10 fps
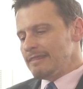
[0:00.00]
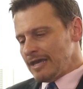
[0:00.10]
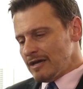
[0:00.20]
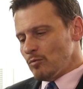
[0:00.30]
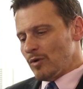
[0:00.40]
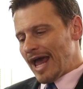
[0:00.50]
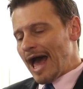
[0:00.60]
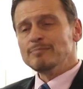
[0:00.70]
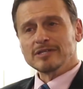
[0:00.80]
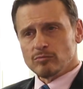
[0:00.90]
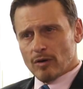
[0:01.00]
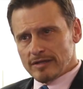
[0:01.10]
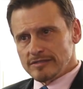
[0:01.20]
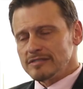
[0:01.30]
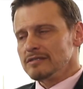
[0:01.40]
think what happened
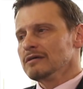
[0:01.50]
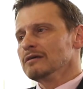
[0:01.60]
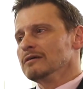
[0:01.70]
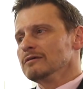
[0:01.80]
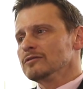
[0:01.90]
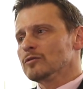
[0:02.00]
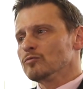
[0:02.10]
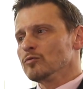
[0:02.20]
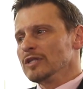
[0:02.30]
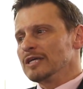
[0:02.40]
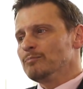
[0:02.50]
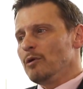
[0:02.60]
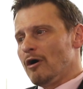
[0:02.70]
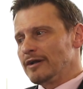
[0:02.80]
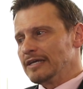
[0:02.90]
was the ruling
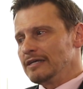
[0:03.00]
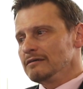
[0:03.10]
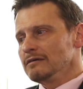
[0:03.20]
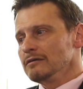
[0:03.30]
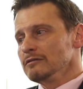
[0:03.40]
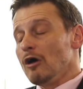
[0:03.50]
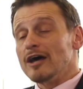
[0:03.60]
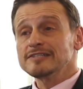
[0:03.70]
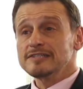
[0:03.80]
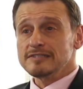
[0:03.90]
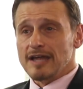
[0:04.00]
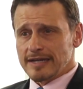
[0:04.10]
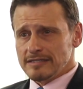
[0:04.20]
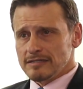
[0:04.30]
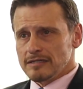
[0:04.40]
party lost
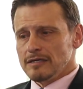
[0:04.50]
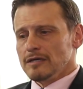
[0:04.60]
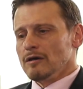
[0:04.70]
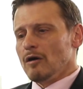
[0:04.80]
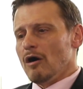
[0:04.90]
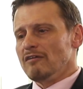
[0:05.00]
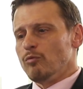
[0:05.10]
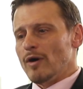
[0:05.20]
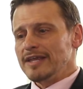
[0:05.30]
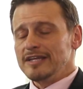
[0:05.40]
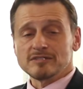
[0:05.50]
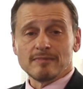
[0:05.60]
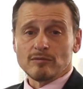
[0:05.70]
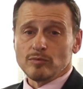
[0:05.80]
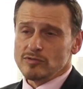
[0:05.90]
sight of what
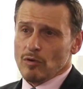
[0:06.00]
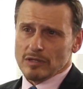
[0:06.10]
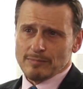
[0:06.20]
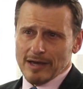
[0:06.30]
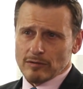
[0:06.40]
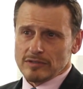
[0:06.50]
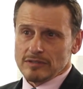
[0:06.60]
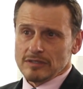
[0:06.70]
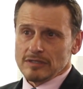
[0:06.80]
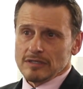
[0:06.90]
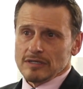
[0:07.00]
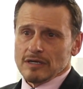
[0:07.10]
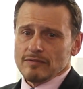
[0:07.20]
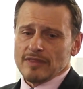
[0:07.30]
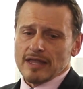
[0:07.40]
Hizmet was all about.
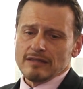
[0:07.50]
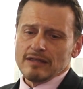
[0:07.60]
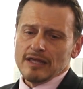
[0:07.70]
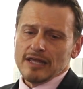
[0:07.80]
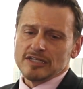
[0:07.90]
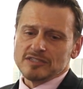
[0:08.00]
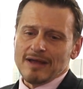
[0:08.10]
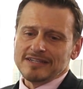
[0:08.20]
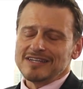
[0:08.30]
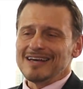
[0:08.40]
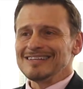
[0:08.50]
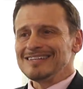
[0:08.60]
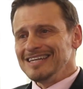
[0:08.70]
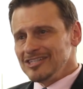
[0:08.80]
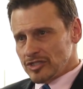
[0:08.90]
That Hizmet's
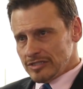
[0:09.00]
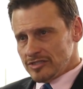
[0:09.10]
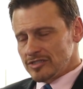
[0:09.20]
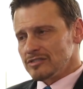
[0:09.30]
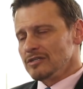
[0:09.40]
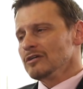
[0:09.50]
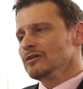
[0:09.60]
allegiance,